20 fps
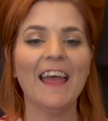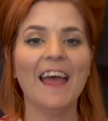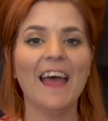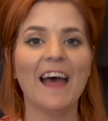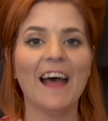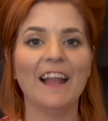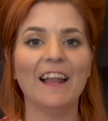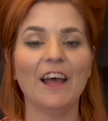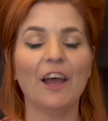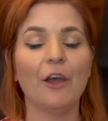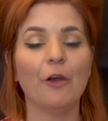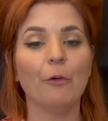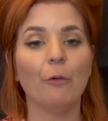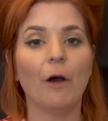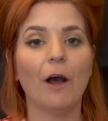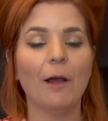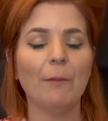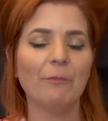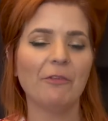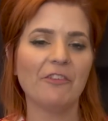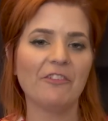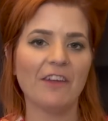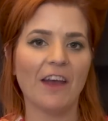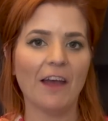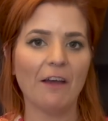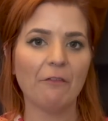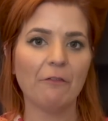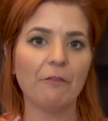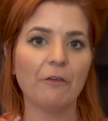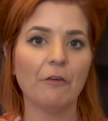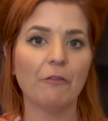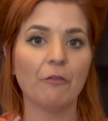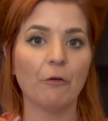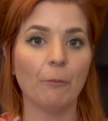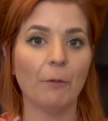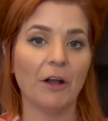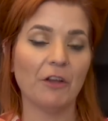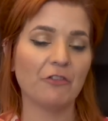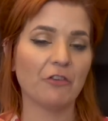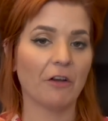Hello, I'm Steph
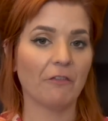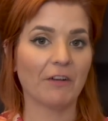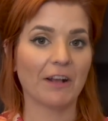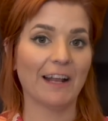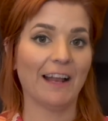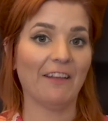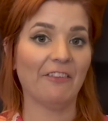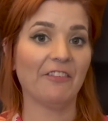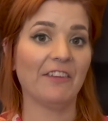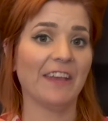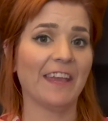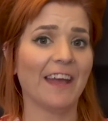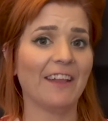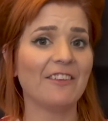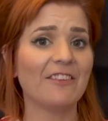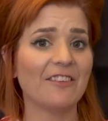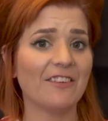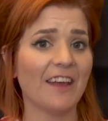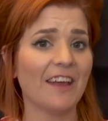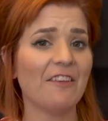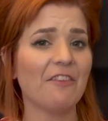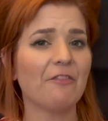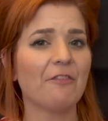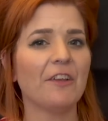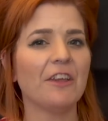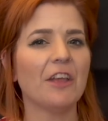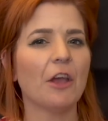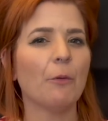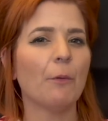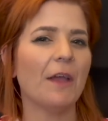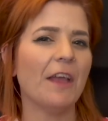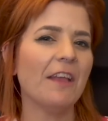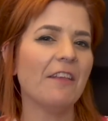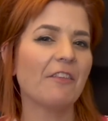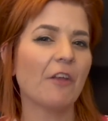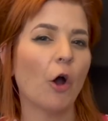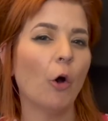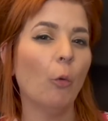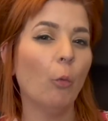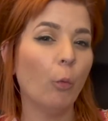from iDriver Classic, and today's video
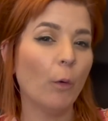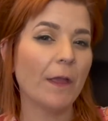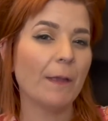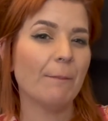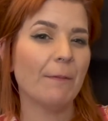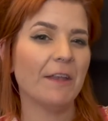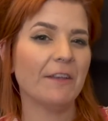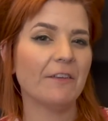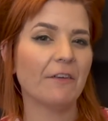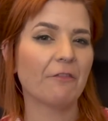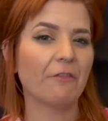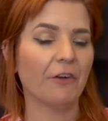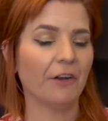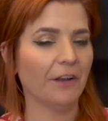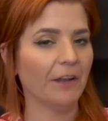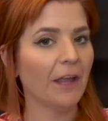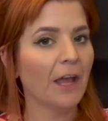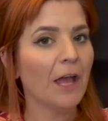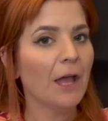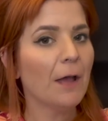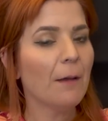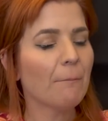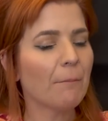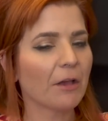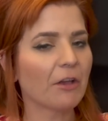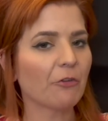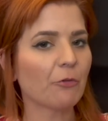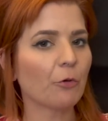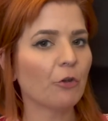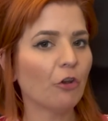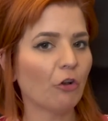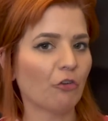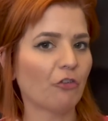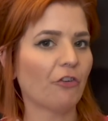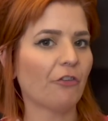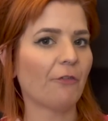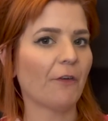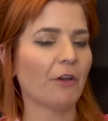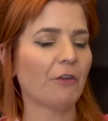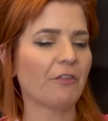is a wee bit different because we're not
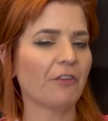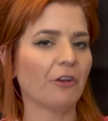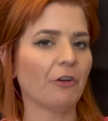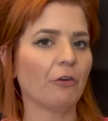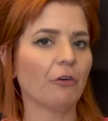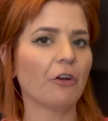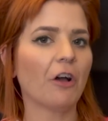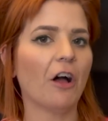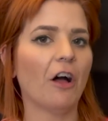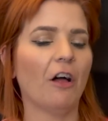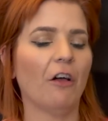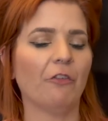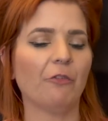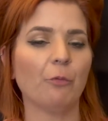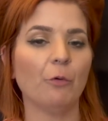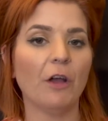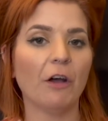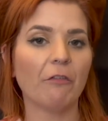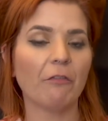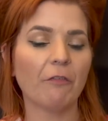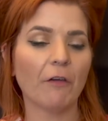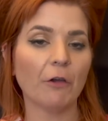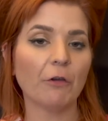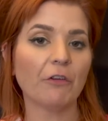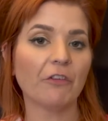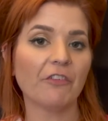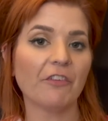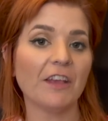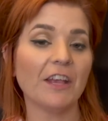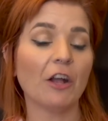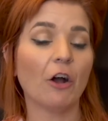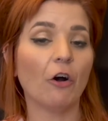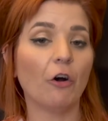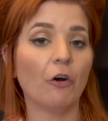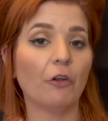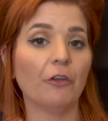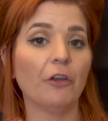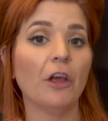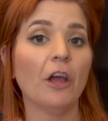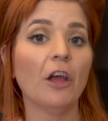just focusing on cars, we are focusing
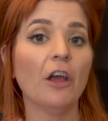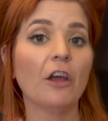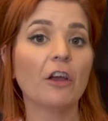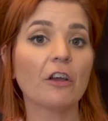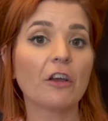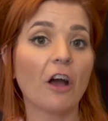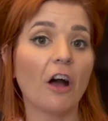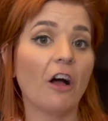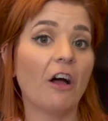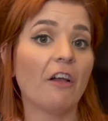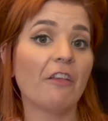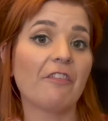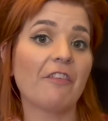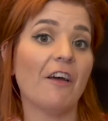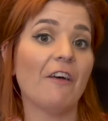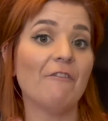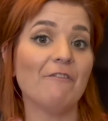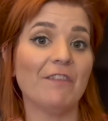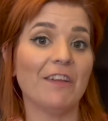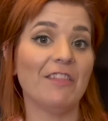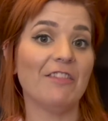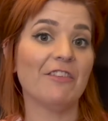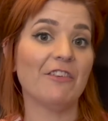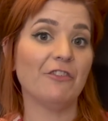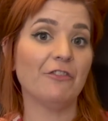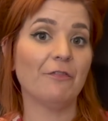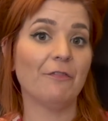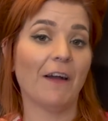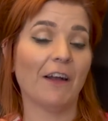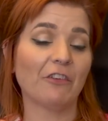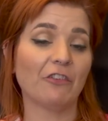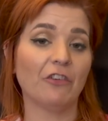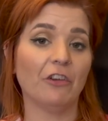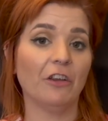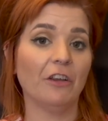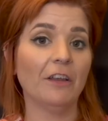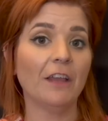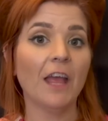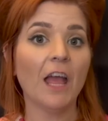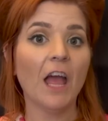on cars and vintage
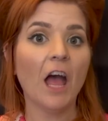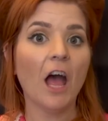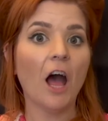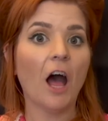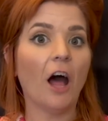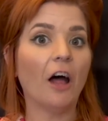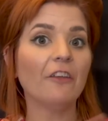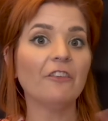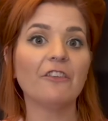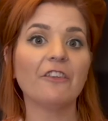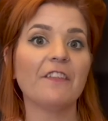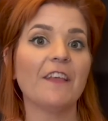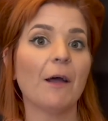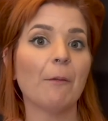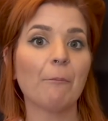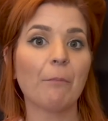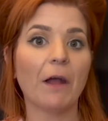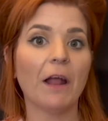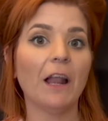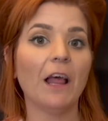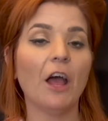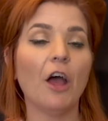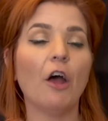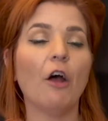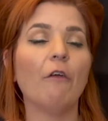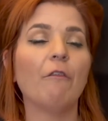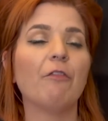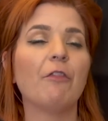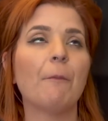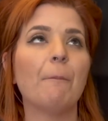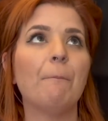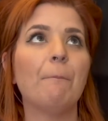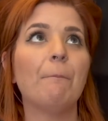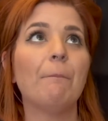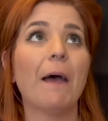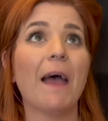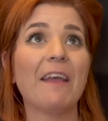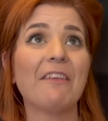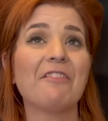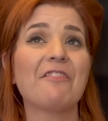fashion under the umbrella of the
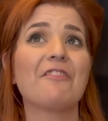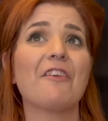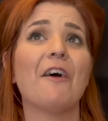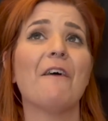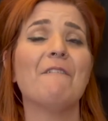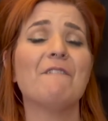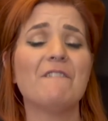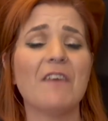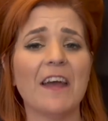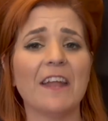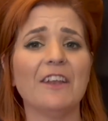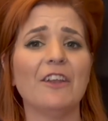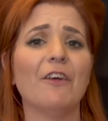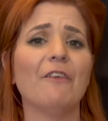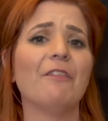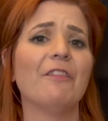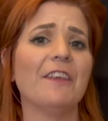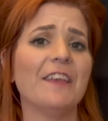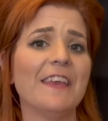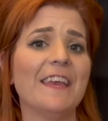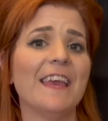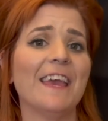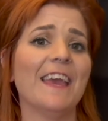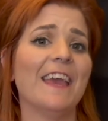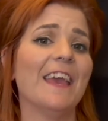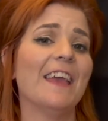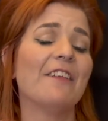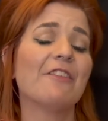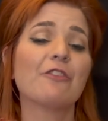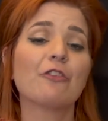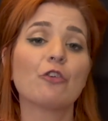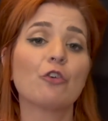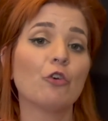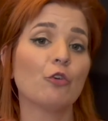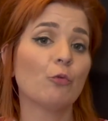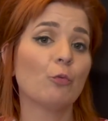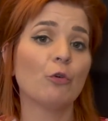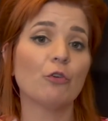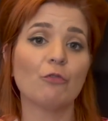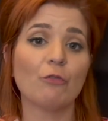best event of the year. It's
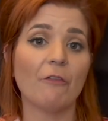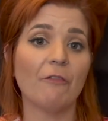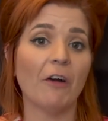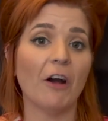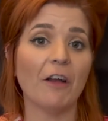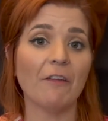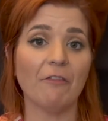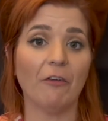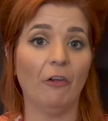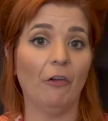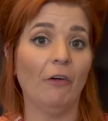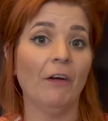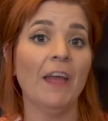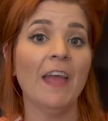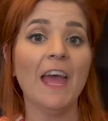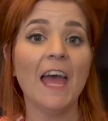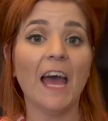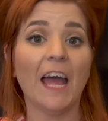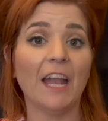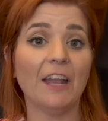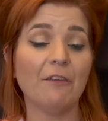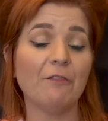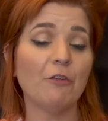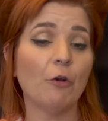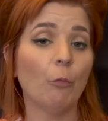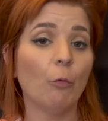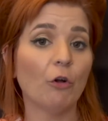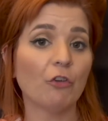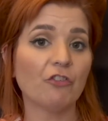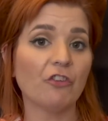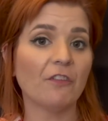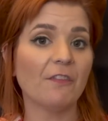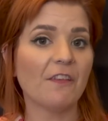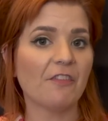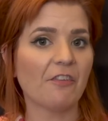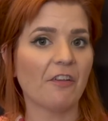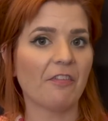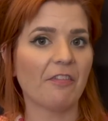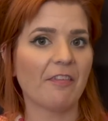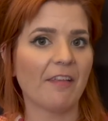Goodwood Revival, and if you're watching
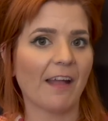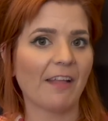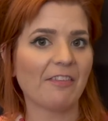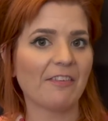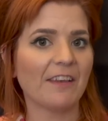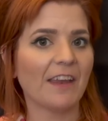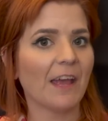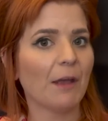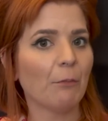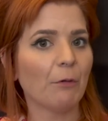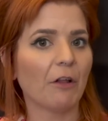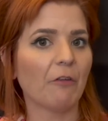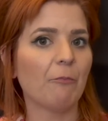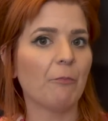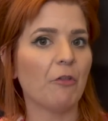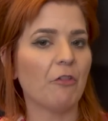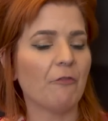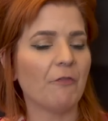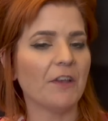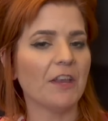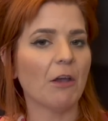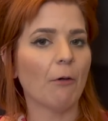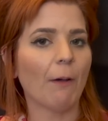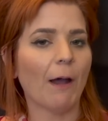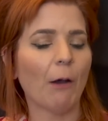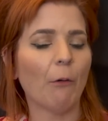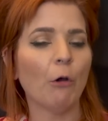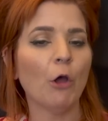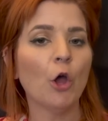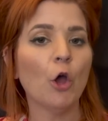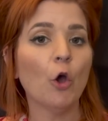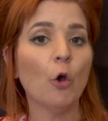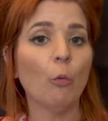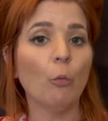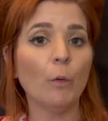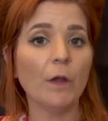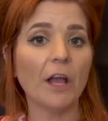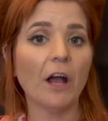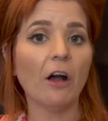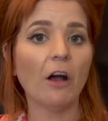this on Saturday when I've put the video out,
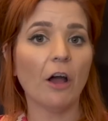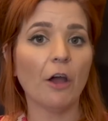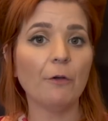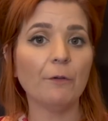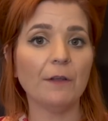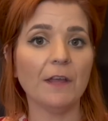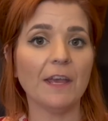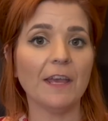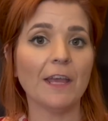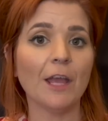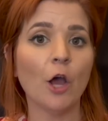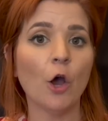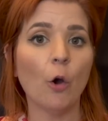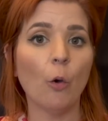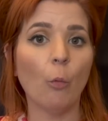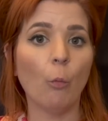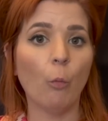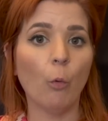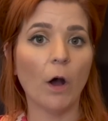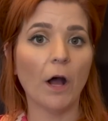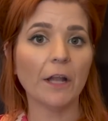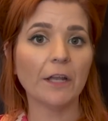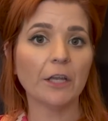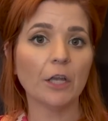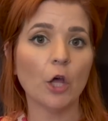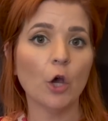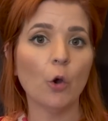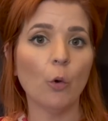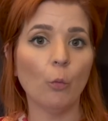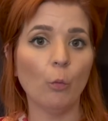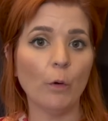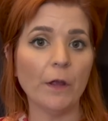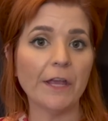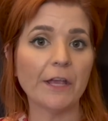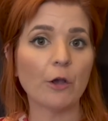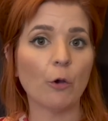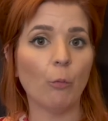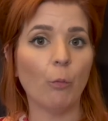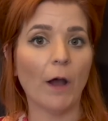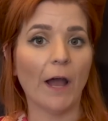we are only 1
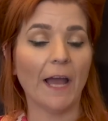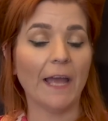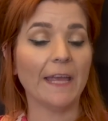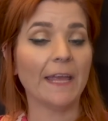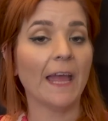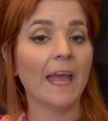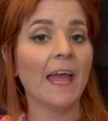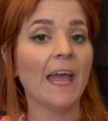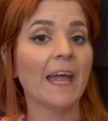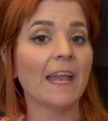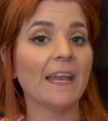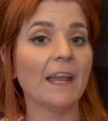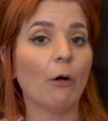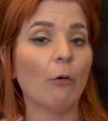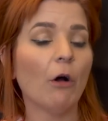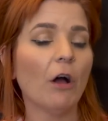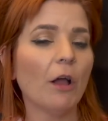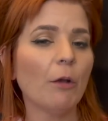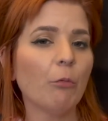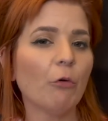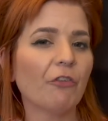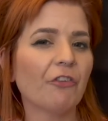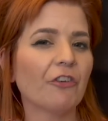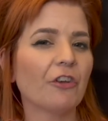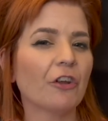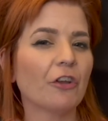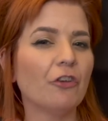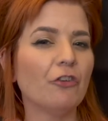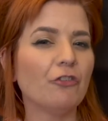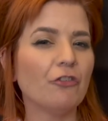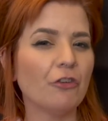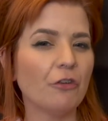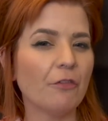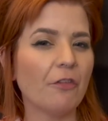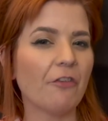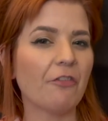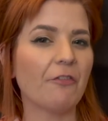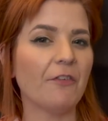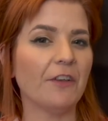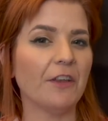week away. Now, I wasn't going to do
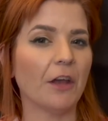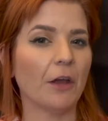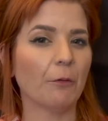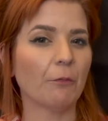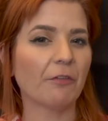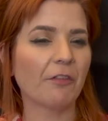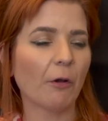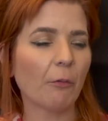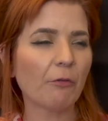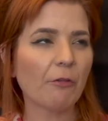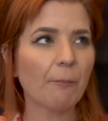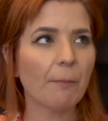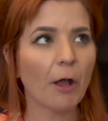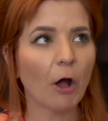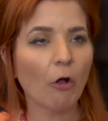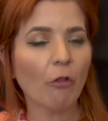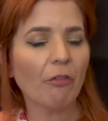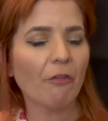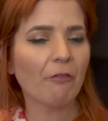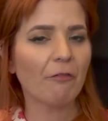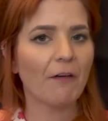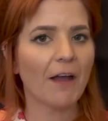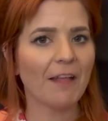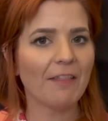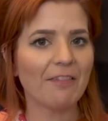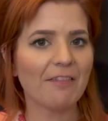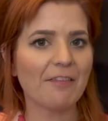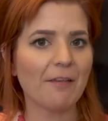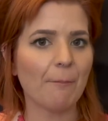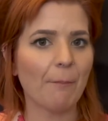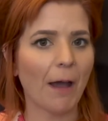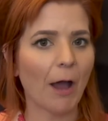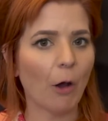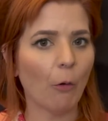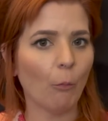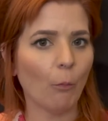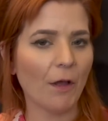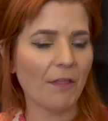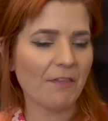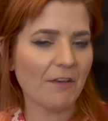this video because I was a bit on the fence
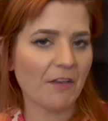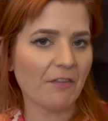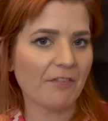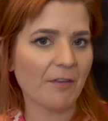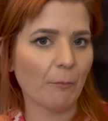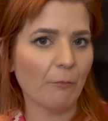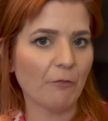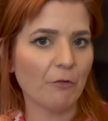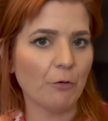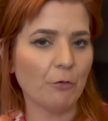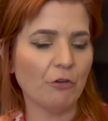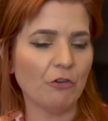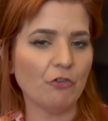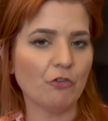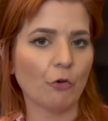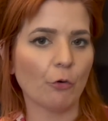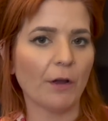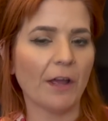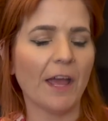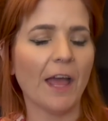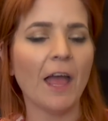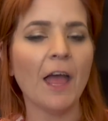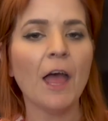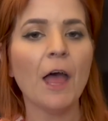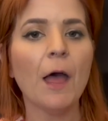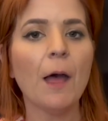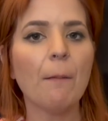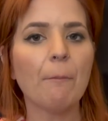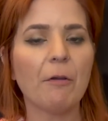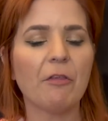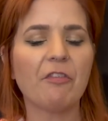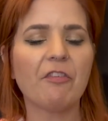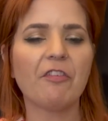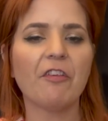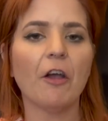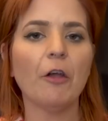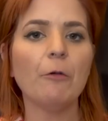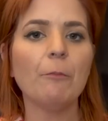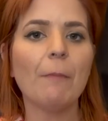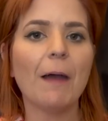about whether some of you'd enjoy it, but
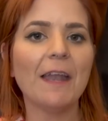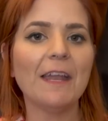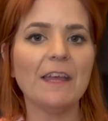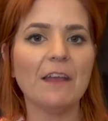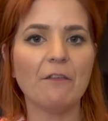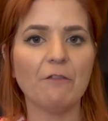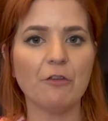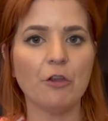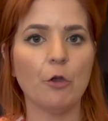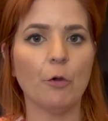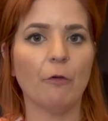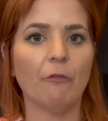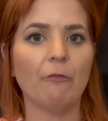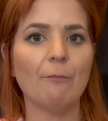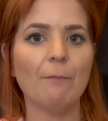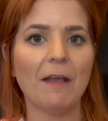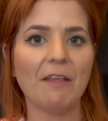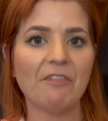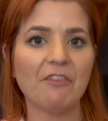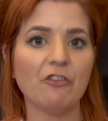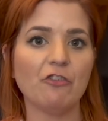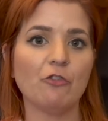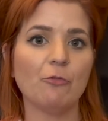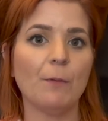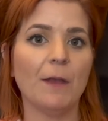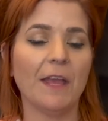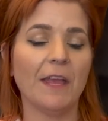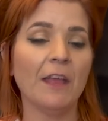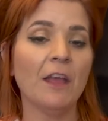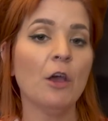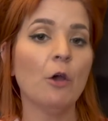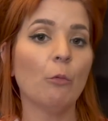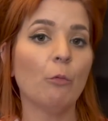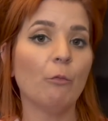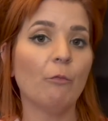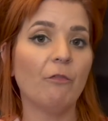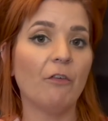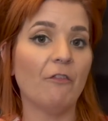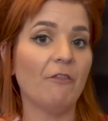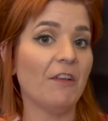so many of you have messaged me
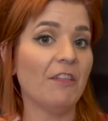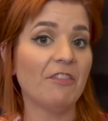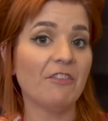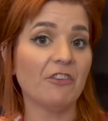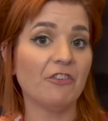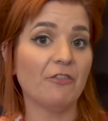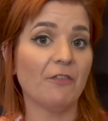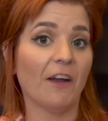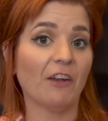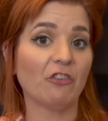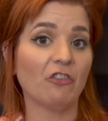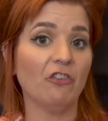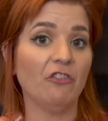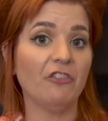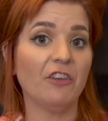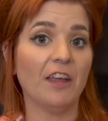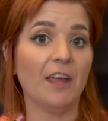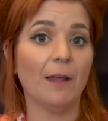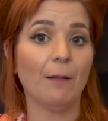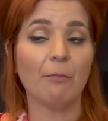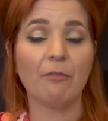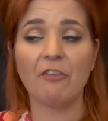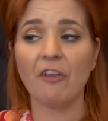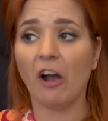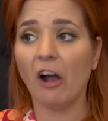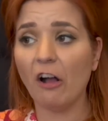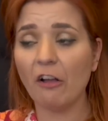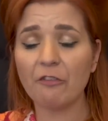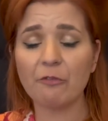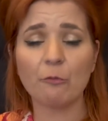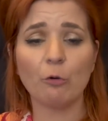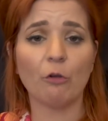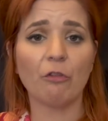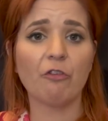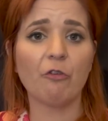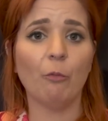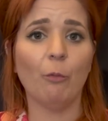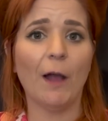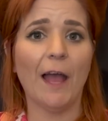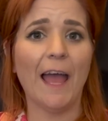for vintage fashion tips, to ask what
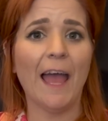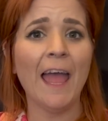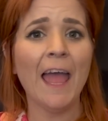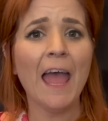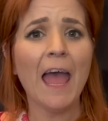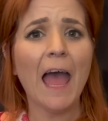to wear.